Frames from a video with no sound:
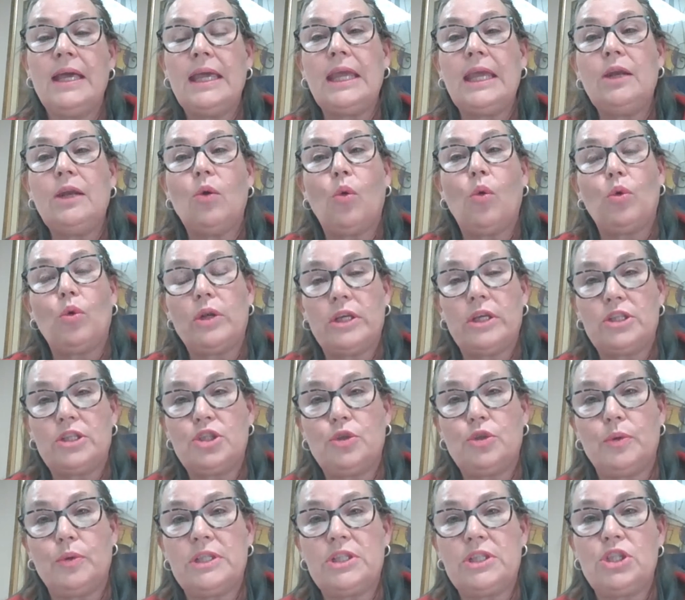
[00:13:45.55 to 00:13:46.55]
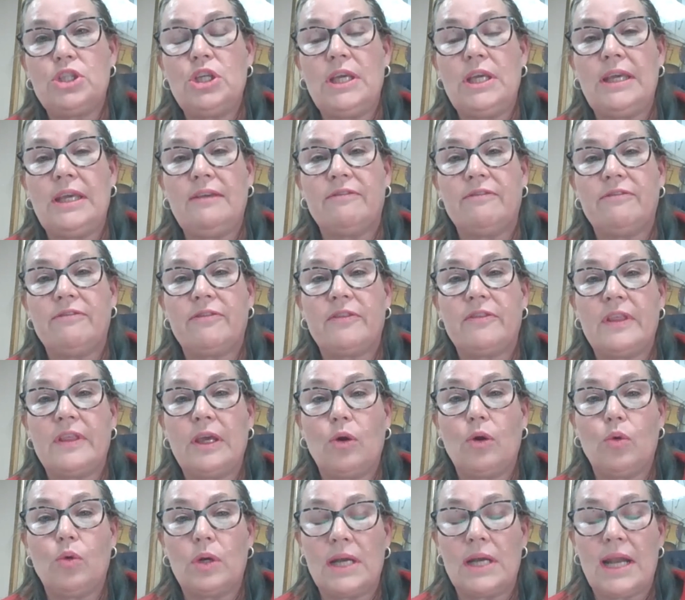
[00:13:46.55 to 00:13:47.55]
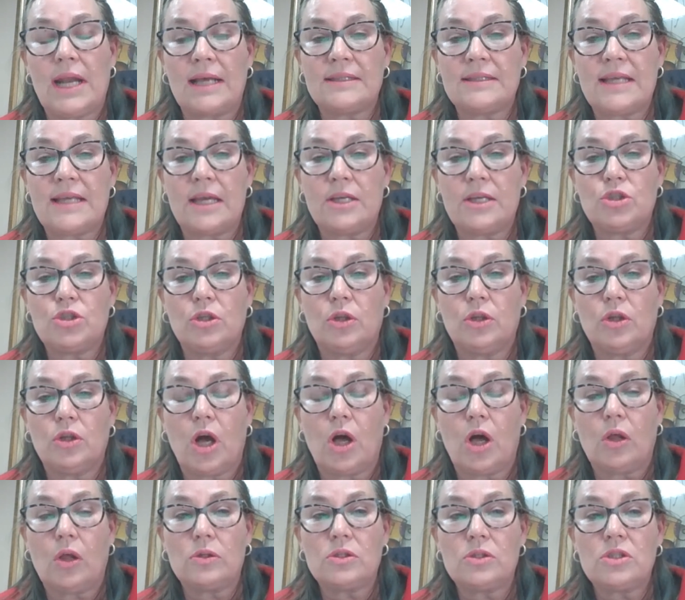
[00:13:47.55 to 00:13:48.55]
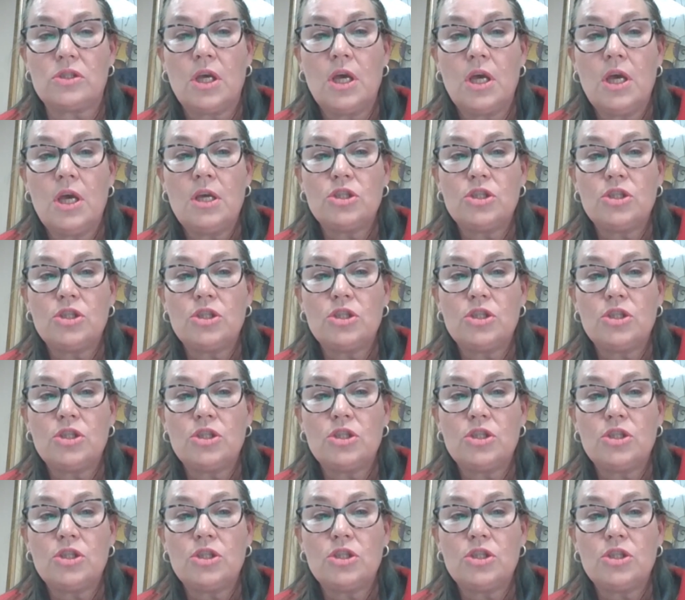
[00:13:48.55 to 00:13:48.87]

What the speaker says: in order to achieve the organizational goals.